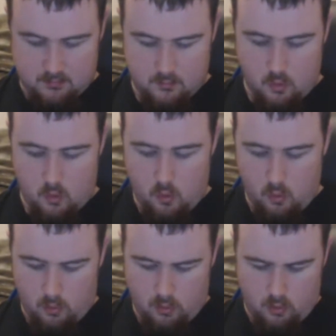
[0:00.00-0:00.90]

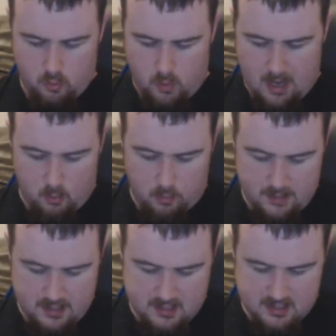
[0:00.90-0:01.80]
Oh, wow.
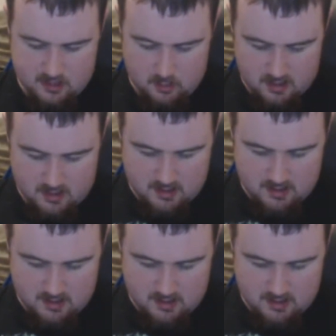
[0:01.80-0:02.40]
This looks